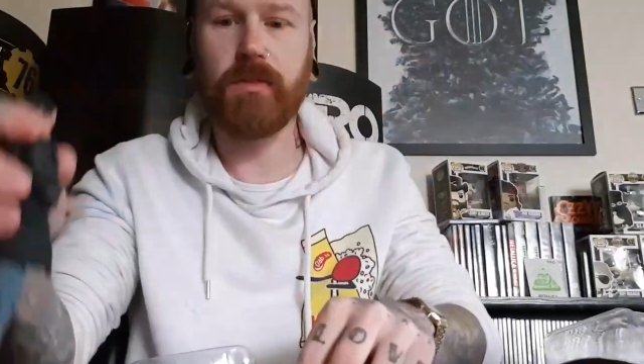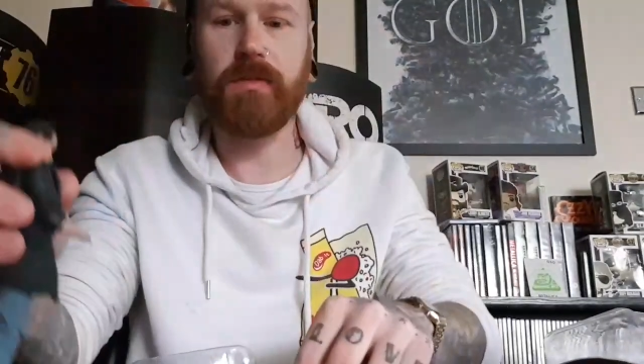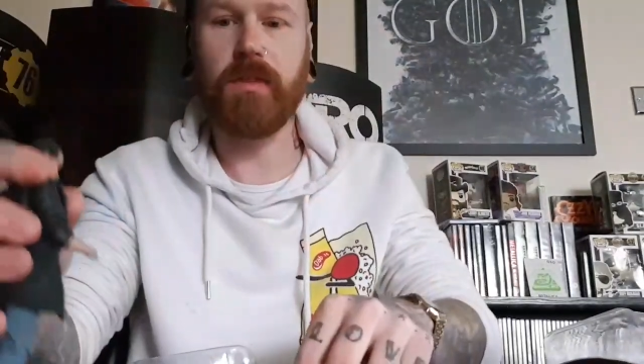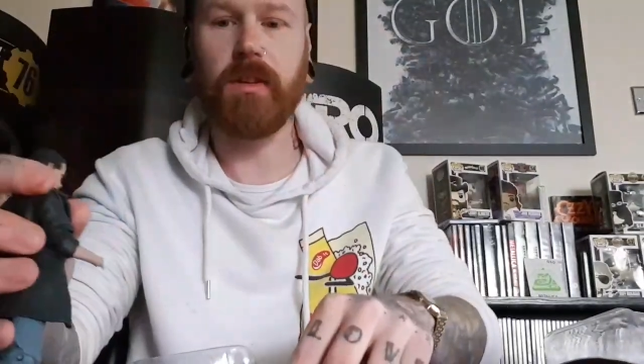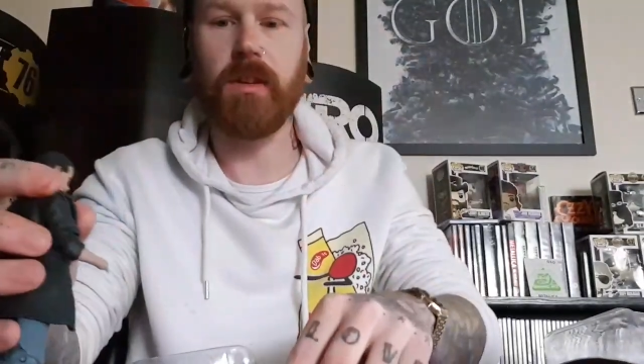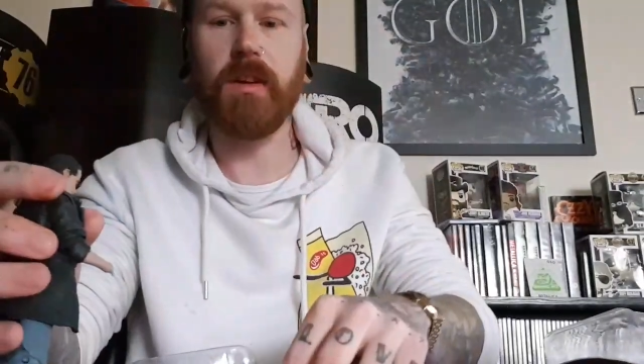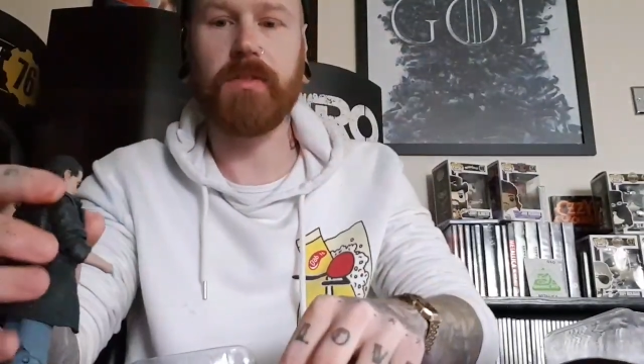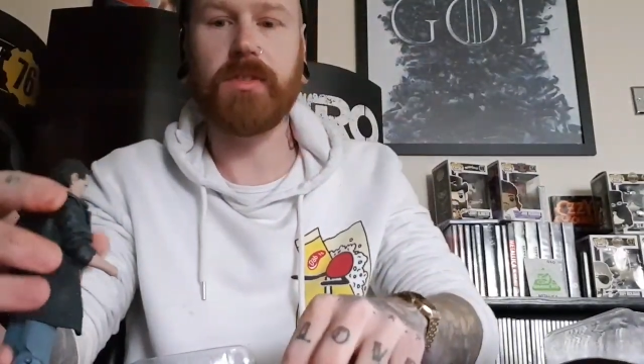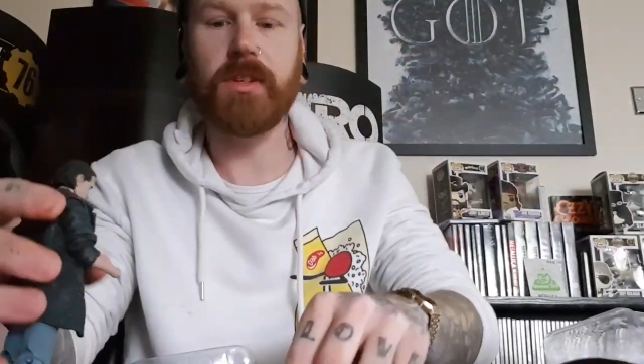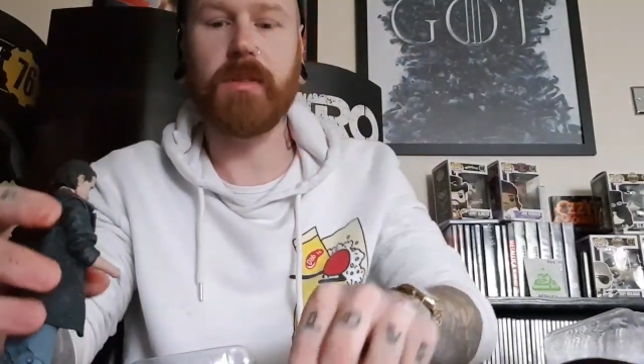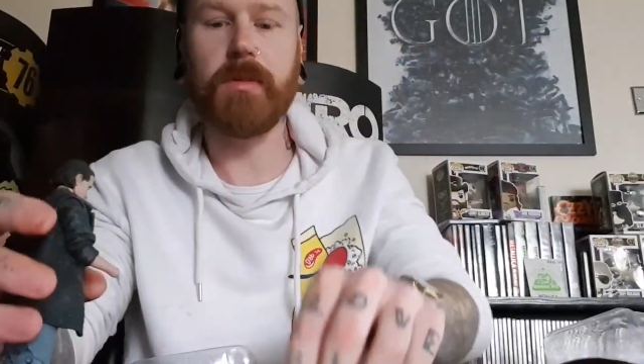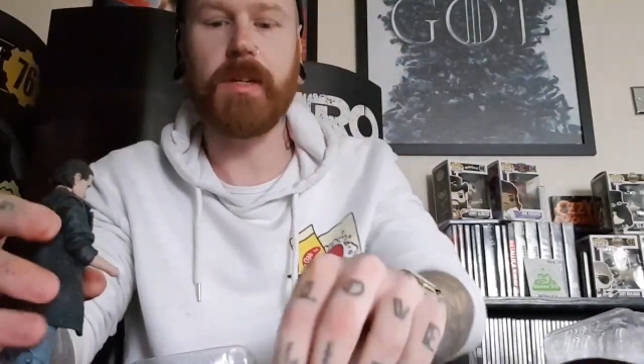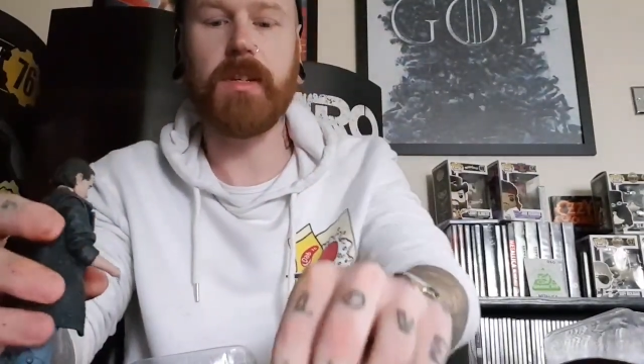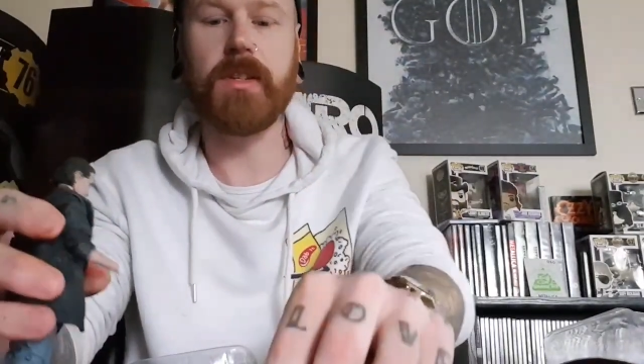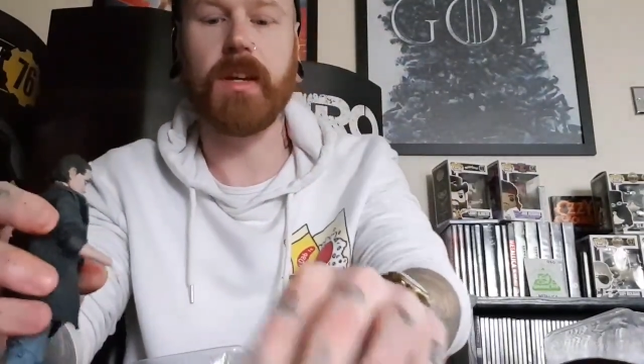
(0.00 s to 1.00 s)
fall off
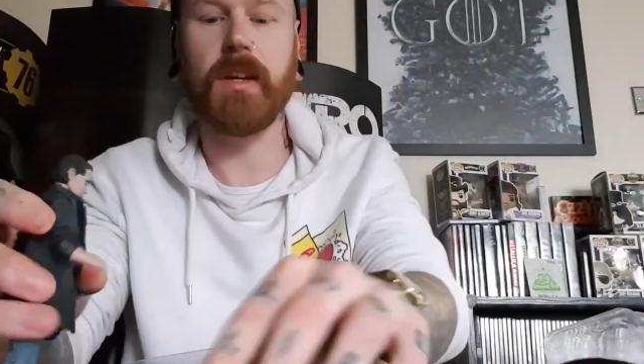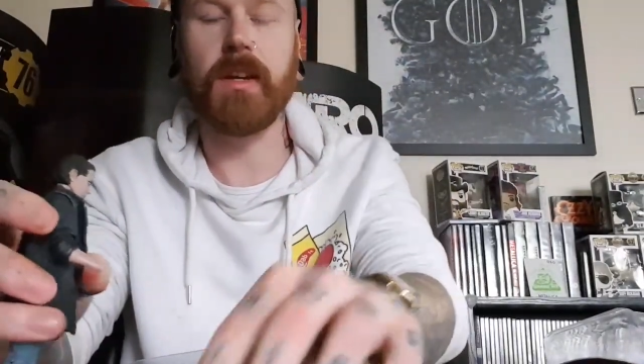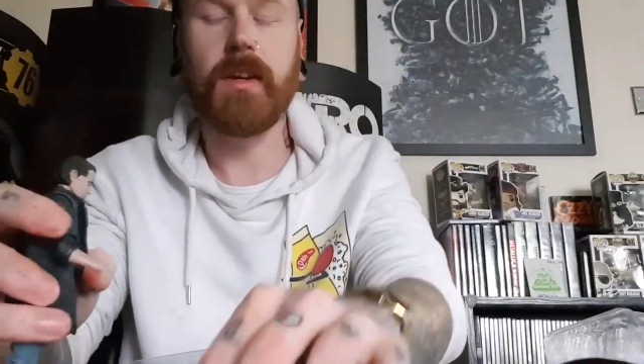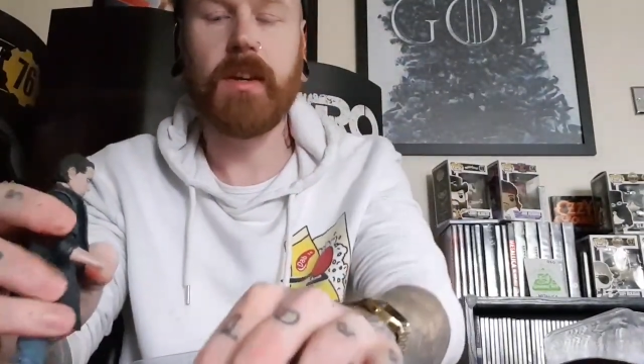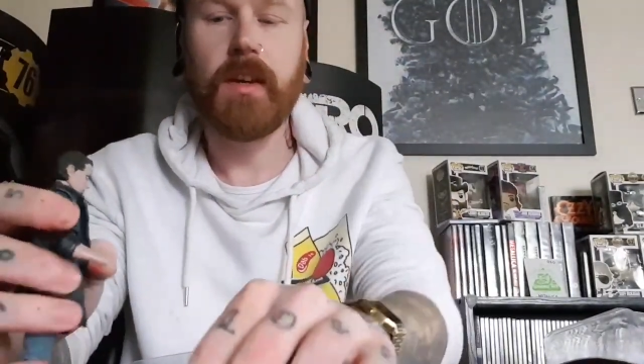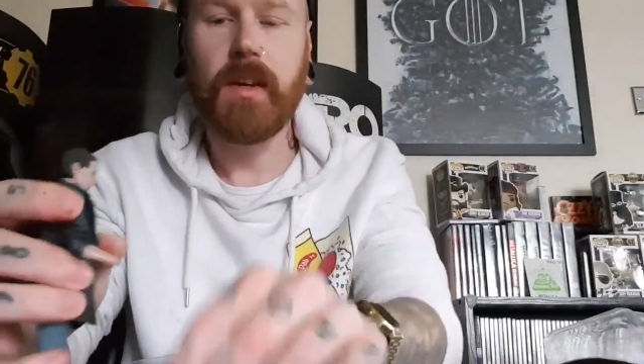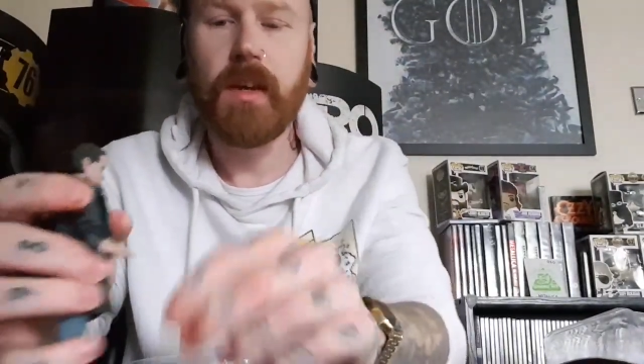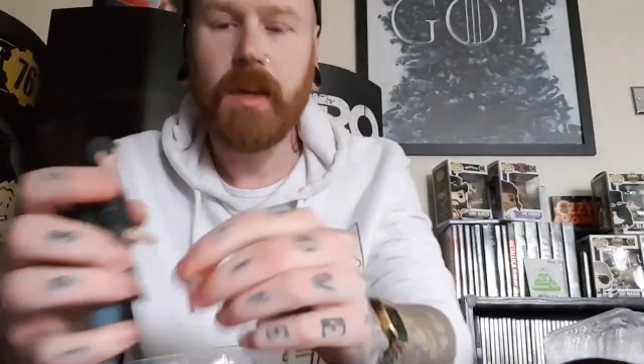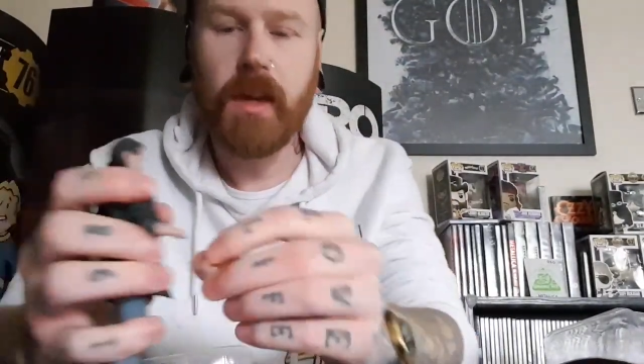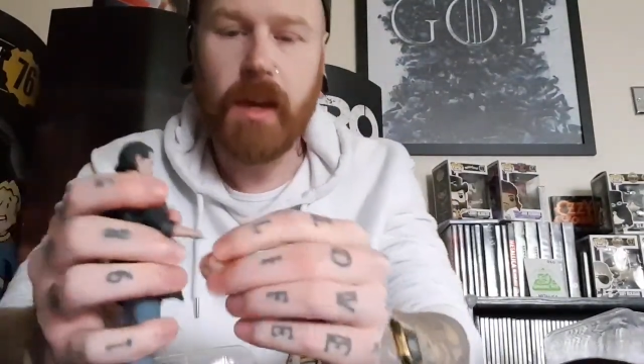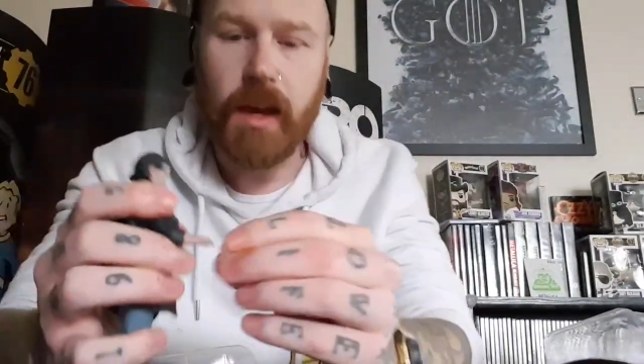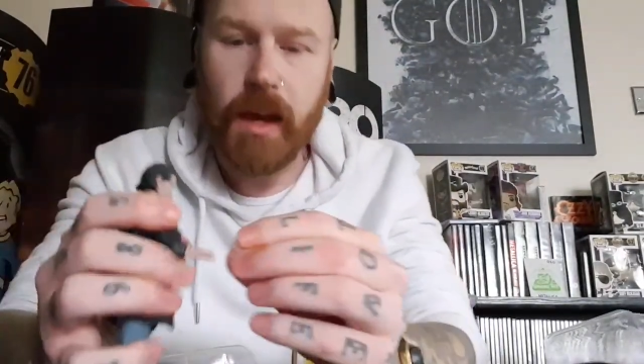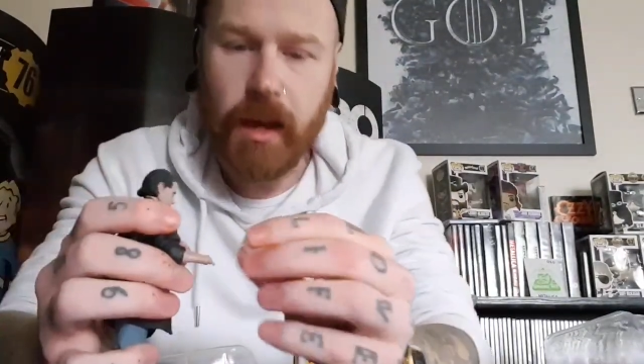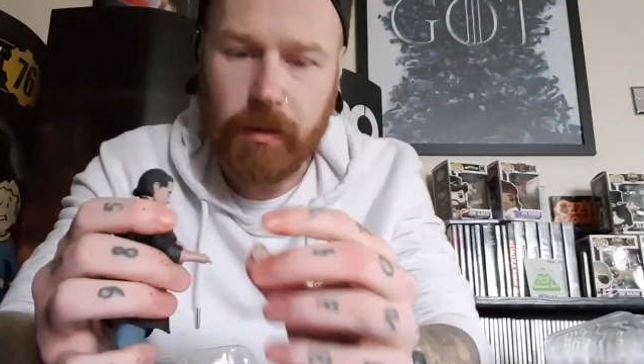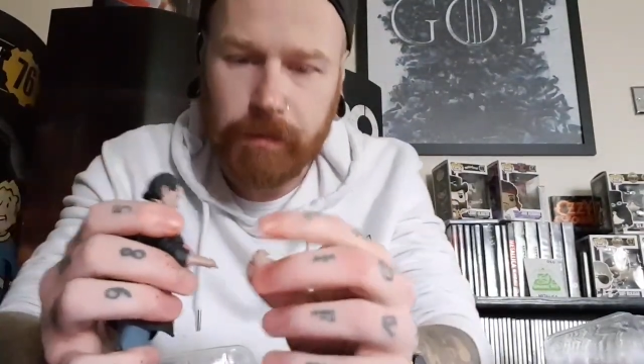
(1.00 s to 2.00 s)
so easy.
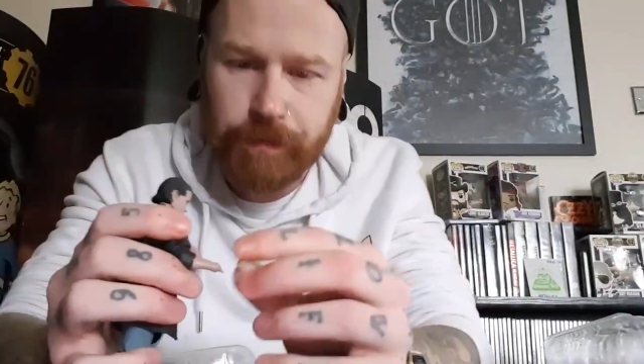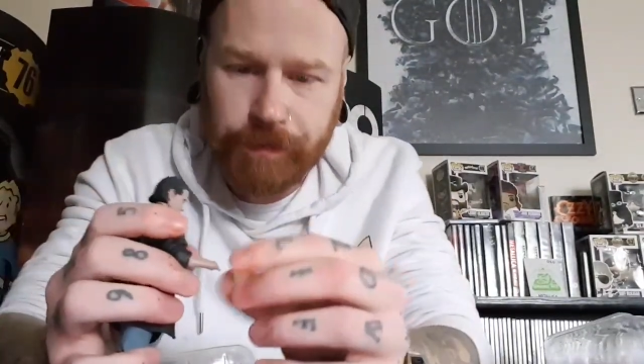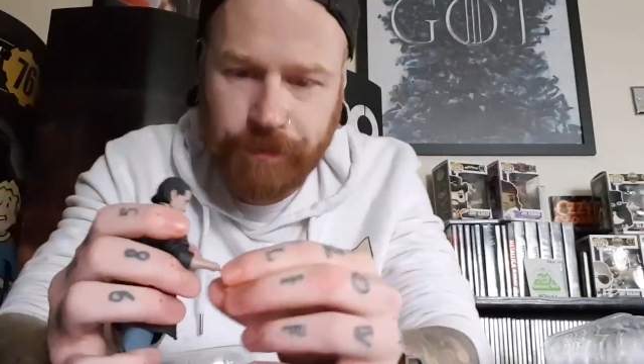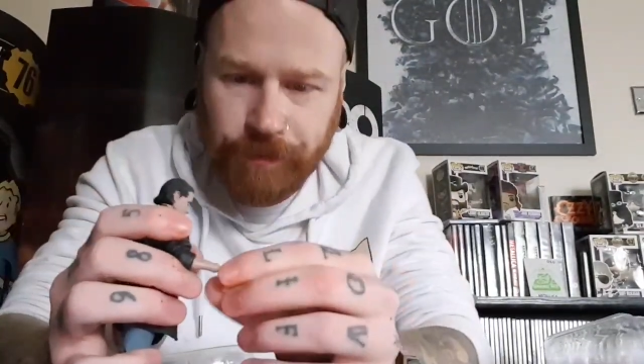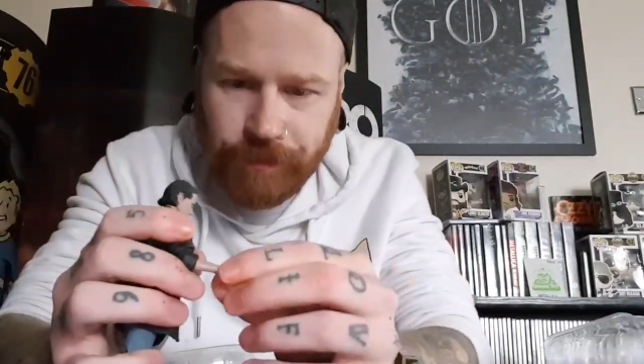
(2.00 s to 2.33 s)
Hold